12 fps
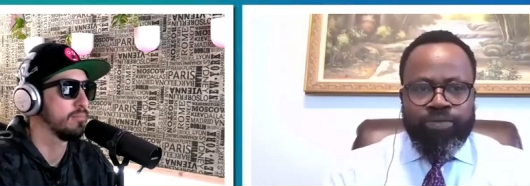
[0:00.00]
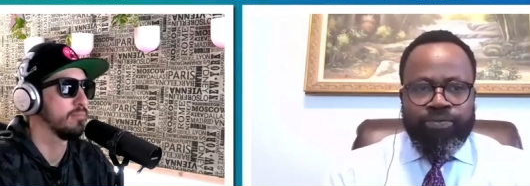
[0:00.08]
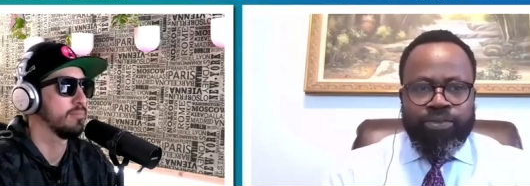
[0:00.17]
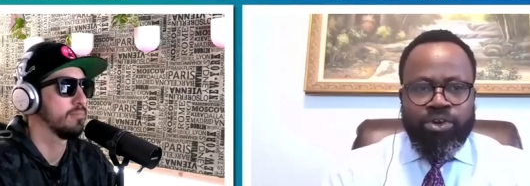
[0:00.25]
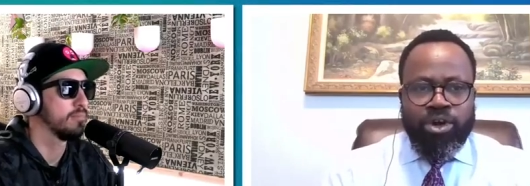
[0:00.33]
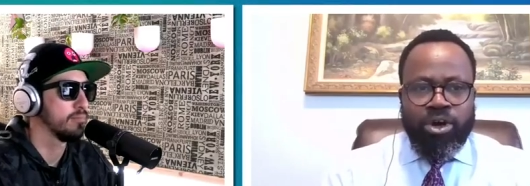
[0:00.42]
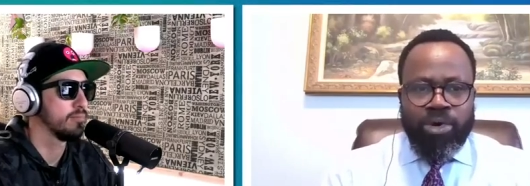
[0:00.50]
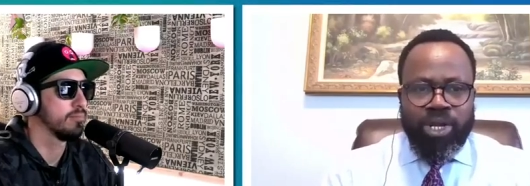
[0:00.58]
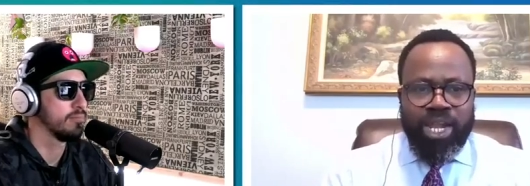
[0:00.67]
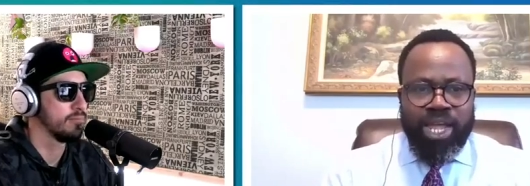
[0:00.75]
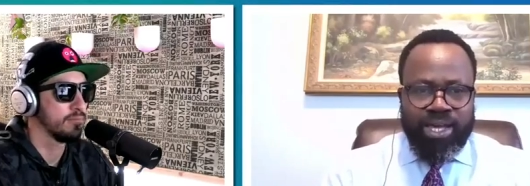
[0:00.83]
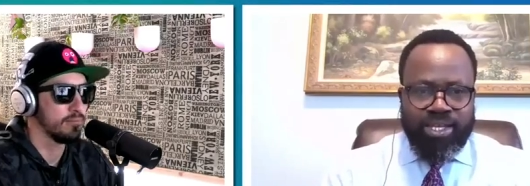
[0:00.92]
Speaker 1: we've
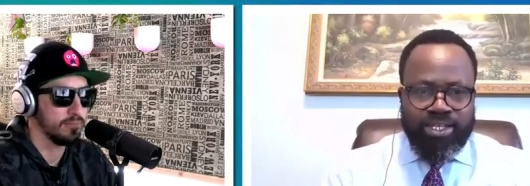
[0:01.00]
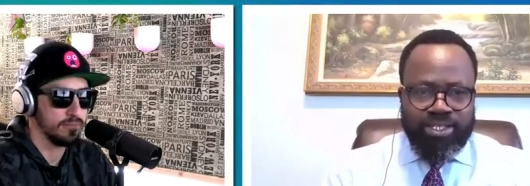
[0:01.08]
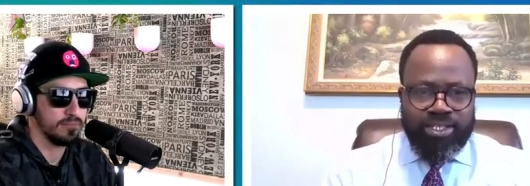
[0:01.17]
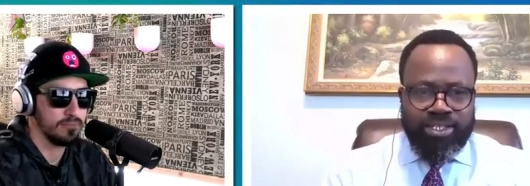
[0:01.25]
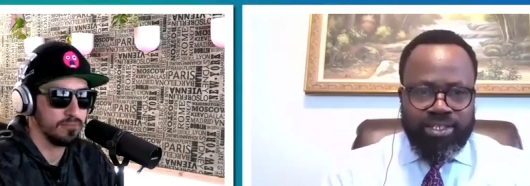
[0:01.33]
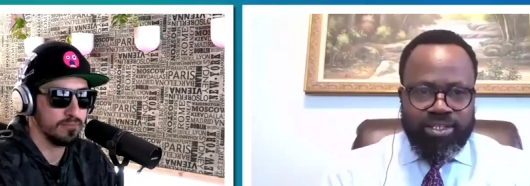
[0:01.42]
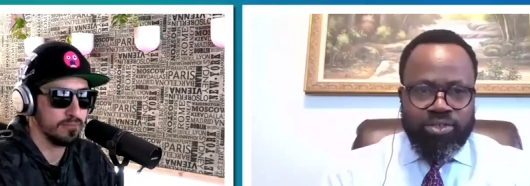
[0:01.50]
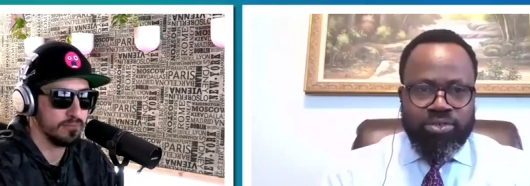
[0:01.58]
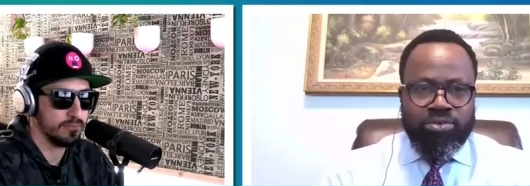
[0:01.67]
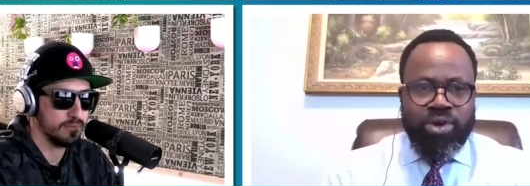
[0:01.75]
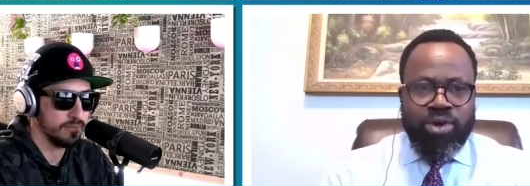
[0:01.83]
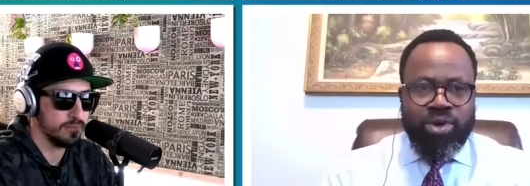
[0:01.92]
normalized,
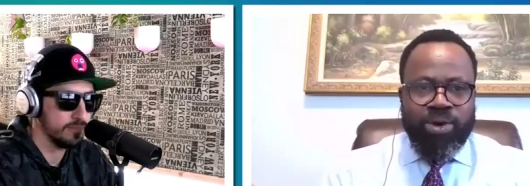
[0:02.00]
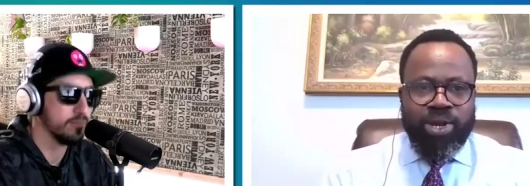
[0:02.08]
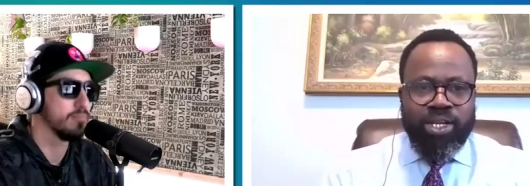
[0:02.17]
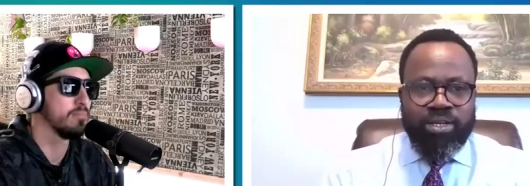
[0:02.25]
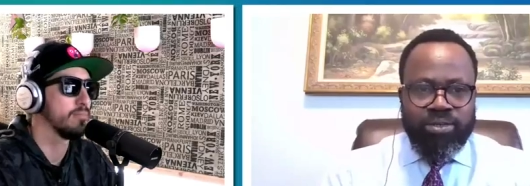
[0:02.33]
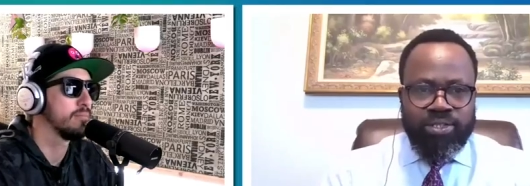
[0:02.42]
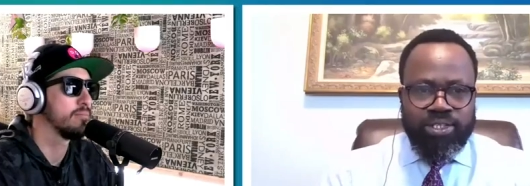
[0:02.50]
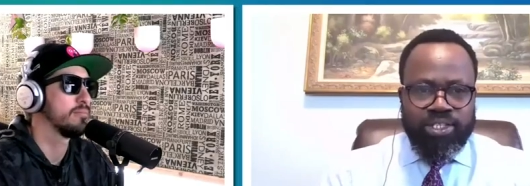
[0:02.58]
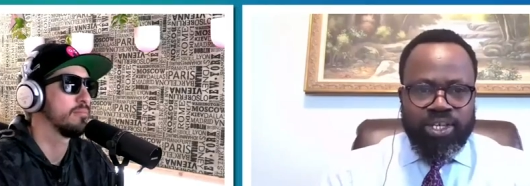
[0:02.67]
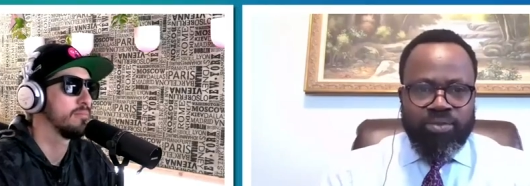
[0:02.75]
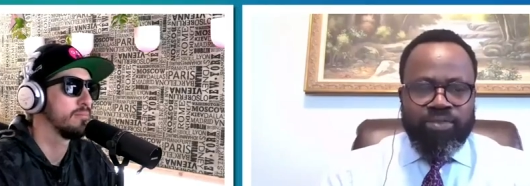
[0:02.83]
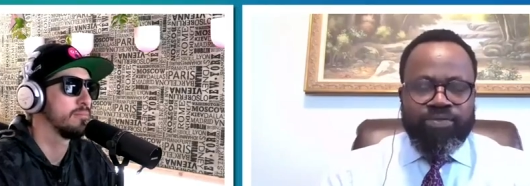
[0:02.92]
through our legal
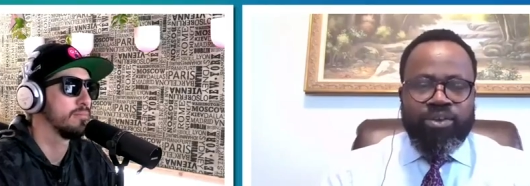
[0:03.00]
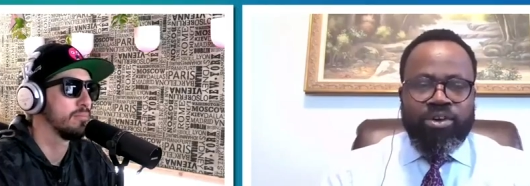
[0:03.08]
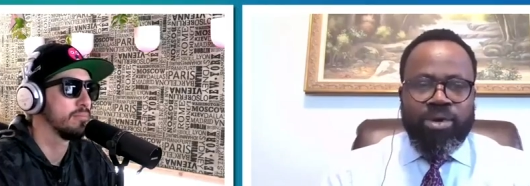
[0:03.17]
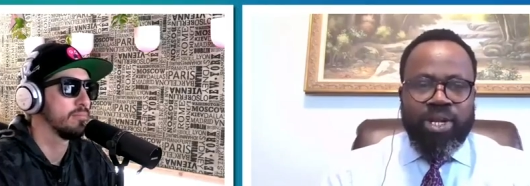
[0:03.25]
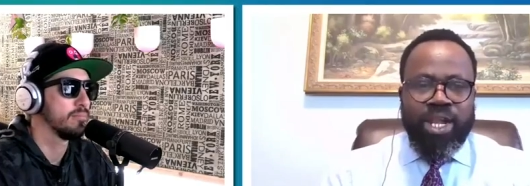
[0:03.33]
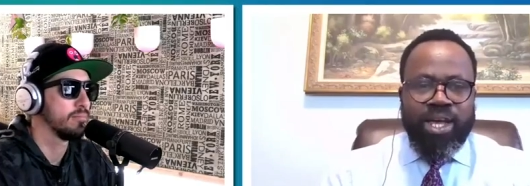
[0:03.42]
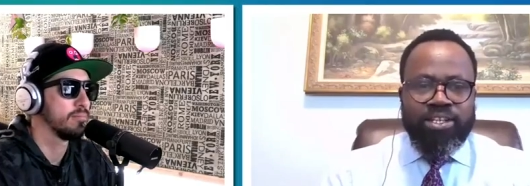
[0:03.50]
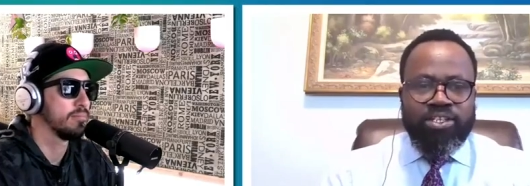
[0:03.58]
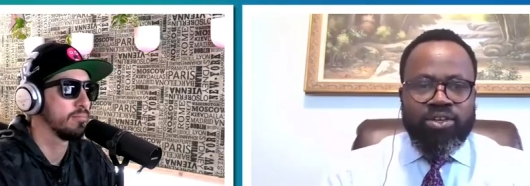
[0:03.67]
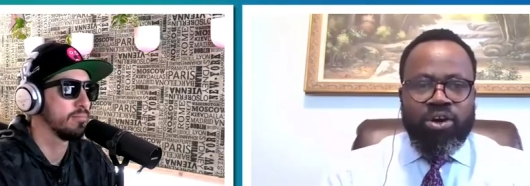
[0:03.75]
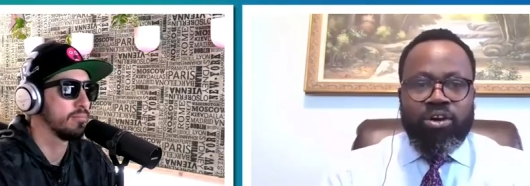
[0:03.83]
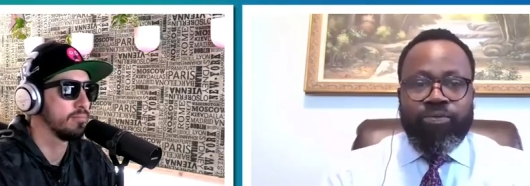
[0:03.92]
system, we've
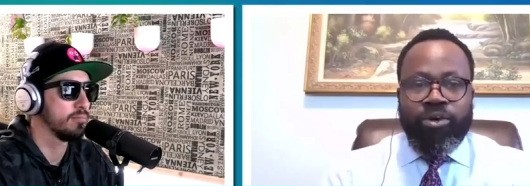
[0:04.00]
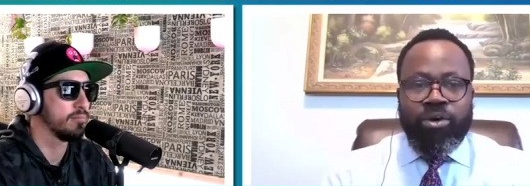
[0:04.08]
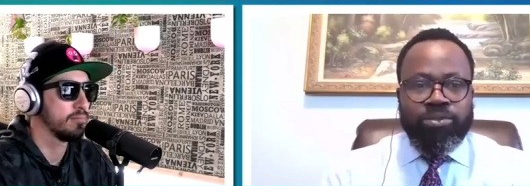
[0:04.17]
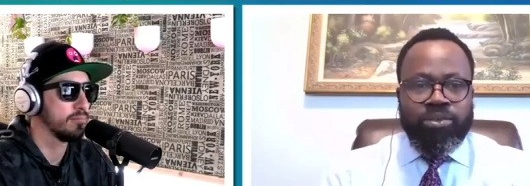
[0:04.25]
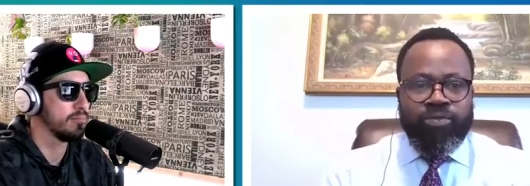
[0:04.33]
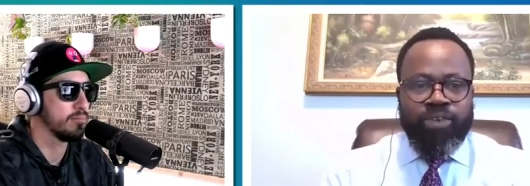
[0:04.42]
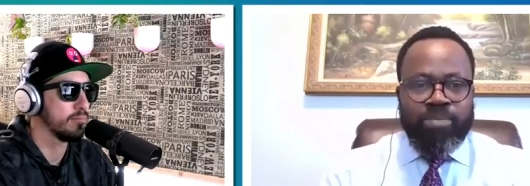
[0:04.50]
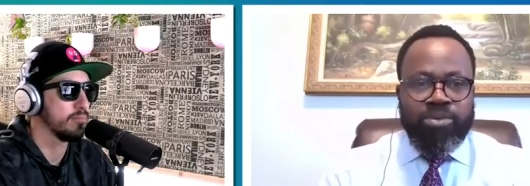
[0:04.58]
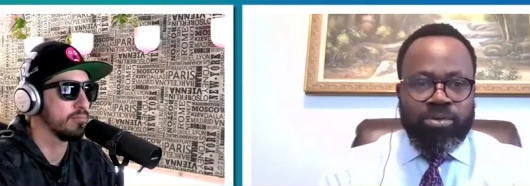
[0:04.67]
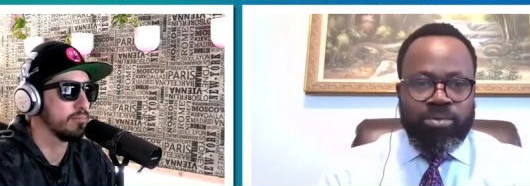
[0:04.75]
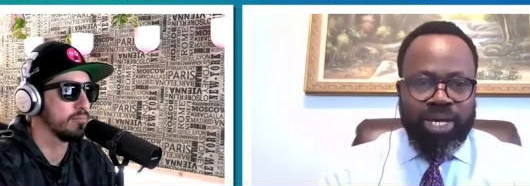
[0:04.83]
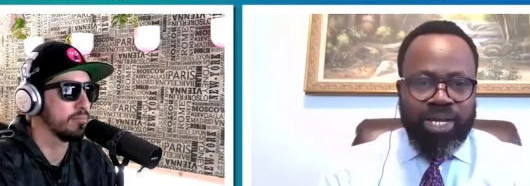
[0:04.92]
normalized all forms of
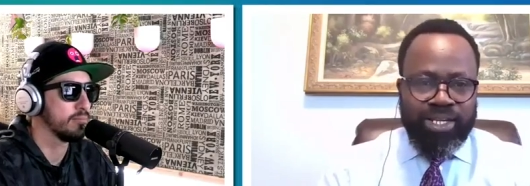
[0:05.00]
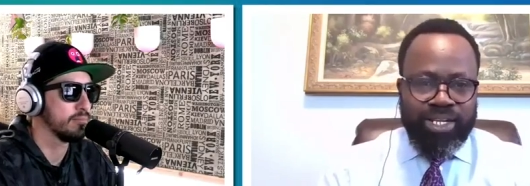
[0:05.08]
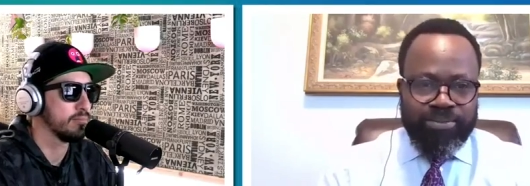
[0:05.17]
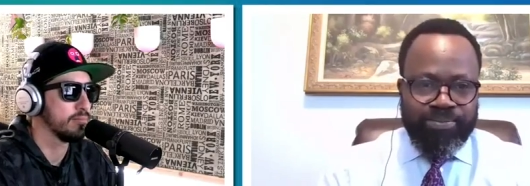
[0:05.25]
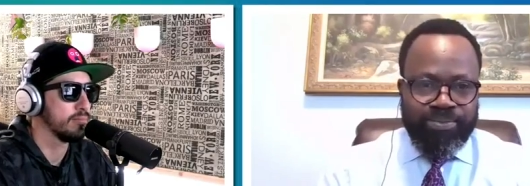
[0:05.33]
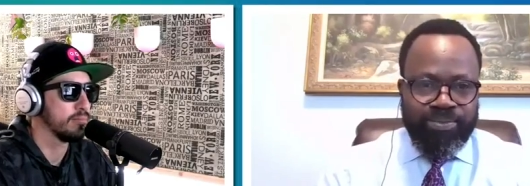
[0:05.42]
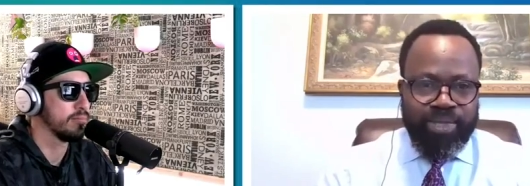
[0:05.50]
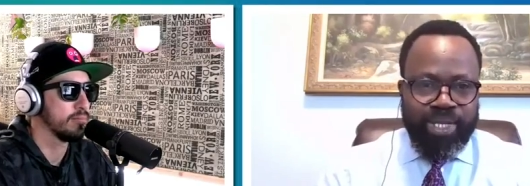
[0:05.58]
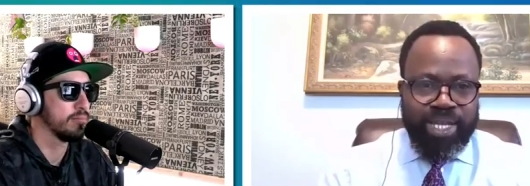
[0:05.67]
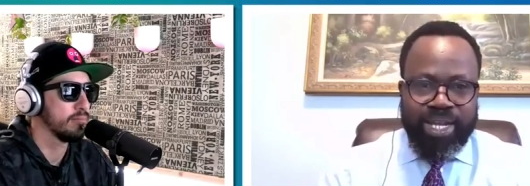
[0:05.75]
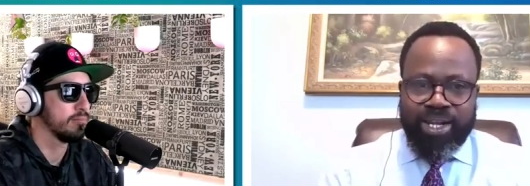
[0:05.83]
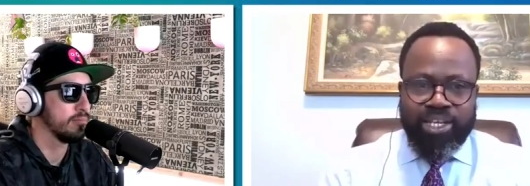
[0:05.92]
abnormality.
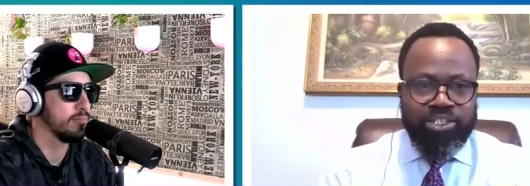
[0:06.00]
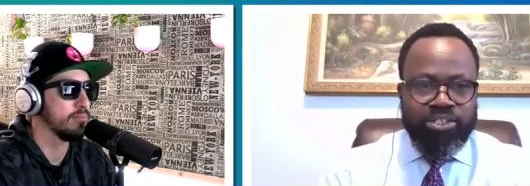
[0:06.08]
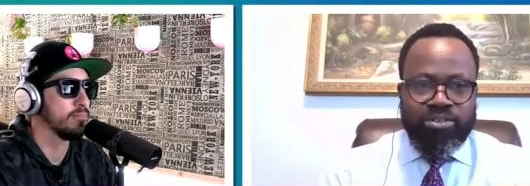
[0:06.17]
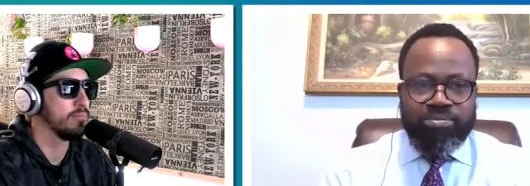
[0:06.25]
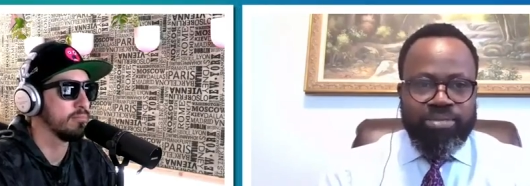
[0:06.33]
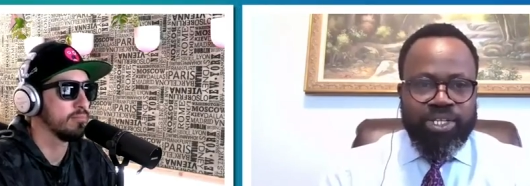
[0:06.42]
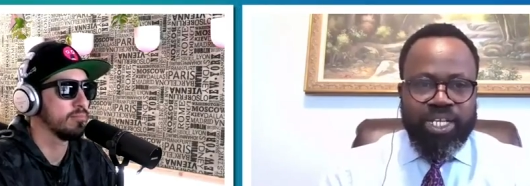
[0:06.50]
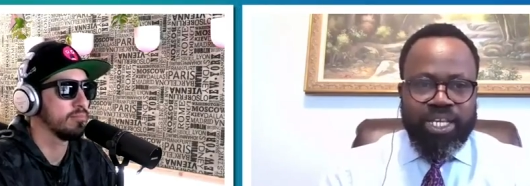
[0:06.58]
And that shouldn't